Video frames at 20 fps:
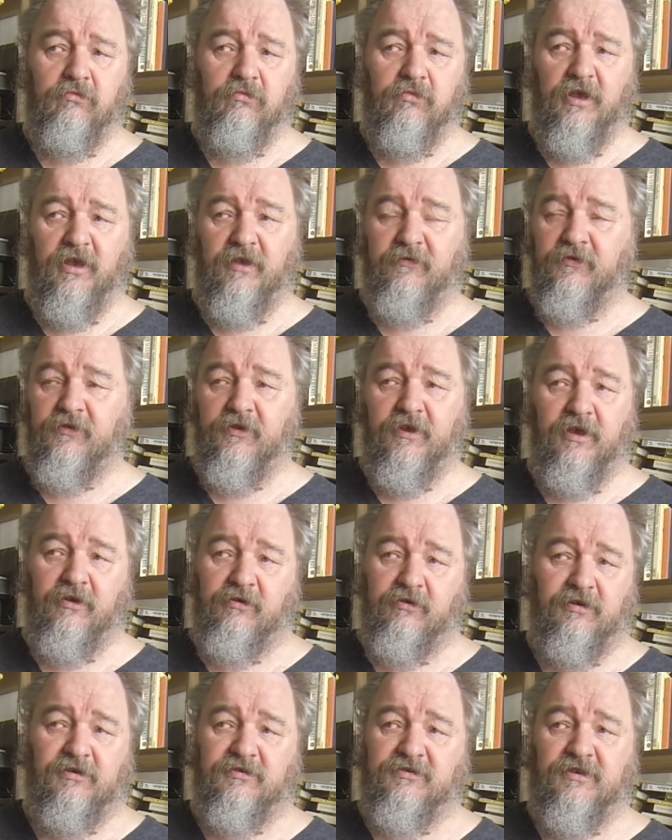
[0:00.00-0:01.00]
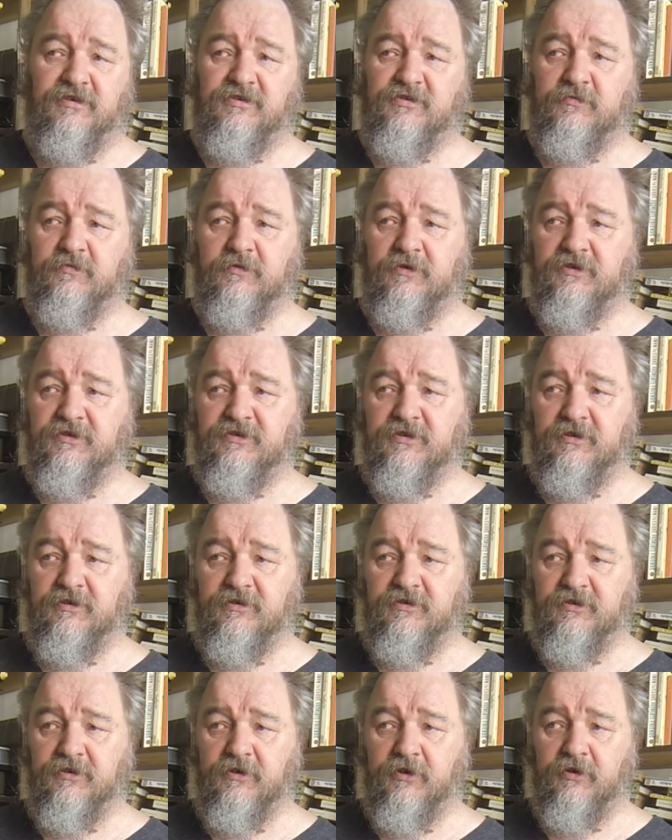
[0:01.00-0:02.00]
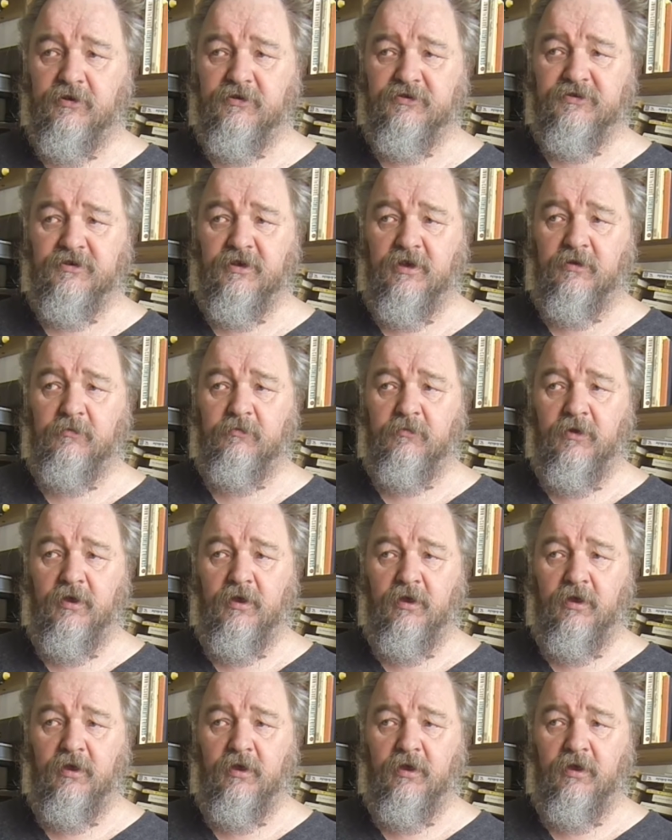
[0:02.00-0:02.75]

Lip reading: Even there it exists, but it's seen as a girls' game.